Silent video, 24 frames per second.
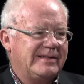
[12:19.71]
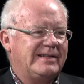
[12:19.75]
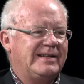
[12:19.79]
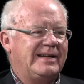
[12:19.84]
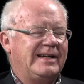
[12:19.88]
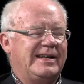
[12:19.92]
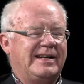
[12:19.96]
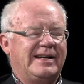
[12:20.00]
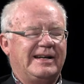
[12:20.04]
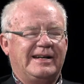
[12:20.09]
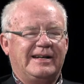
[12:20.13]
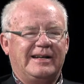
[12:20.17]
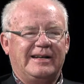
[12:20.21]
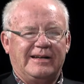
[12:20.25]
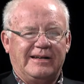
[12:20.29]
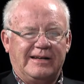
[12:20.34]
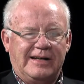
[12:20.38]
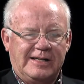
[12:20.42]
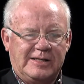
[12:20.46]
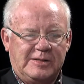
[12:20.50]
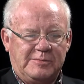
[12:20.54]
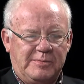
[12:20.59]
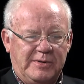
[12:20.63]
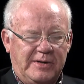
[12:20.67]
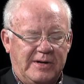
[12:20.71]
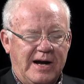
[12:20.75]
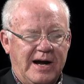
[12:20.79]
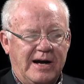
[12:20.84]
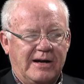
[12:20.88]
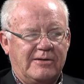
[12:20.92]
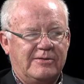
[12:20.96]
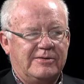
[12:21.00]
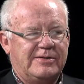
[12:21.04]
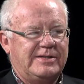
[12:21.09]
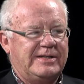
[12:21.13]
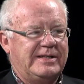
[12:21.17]
uh, less
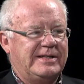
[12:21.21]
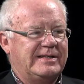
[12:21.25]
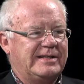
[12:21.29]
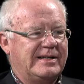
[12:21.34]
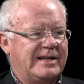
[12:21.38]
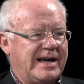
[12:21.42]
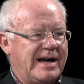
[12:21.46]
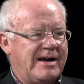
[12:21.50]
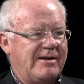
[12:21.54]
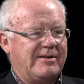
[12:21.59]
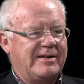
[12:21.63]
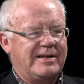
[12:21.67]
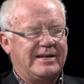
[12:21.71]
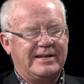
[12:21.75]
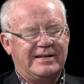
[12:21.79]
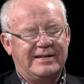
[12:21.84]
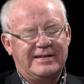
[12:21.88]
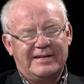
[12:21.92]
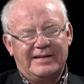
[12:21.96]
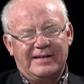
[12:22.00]
bureaucracy at the county,